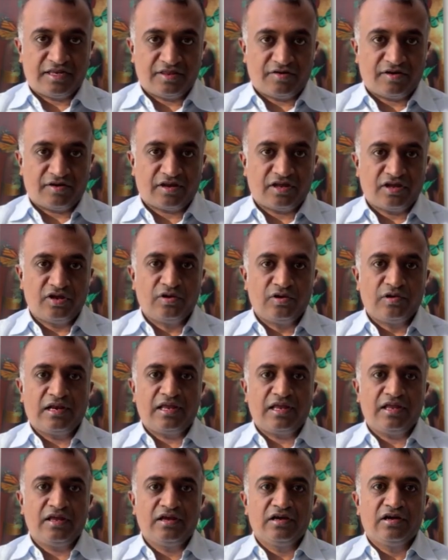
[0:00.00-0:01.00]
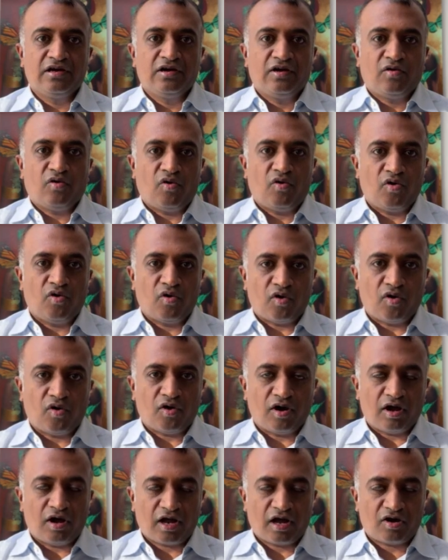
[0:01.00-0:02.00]
either acutely
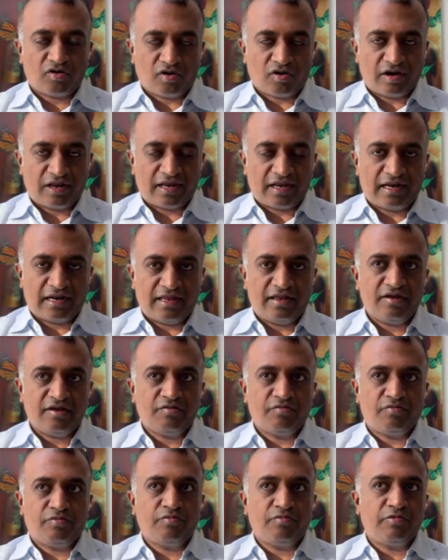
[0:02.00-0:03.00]
or chronically,